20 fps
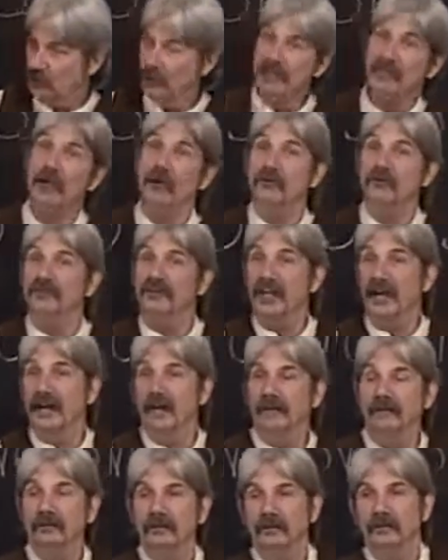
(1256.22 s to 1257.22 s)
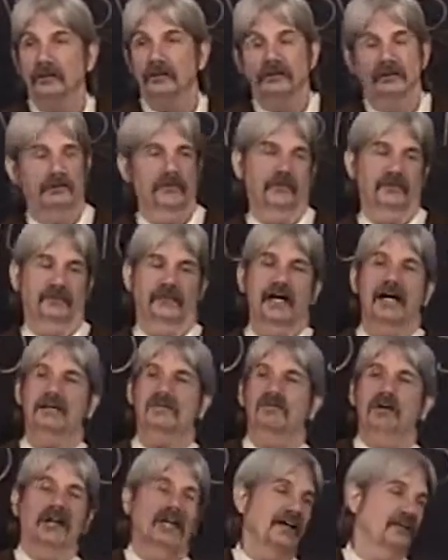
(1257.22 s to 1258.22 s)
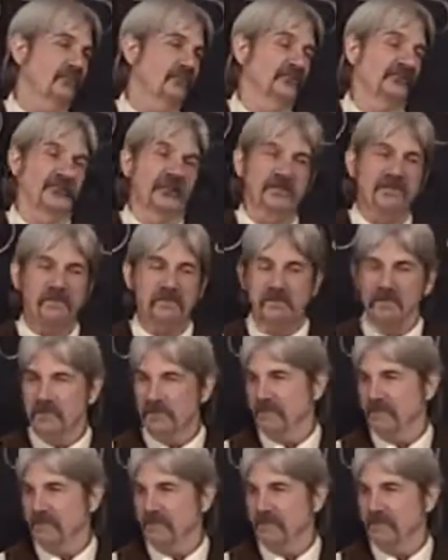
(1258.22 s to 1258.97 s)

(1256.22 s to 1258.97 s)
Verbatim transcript: so he goes down. God blesses him.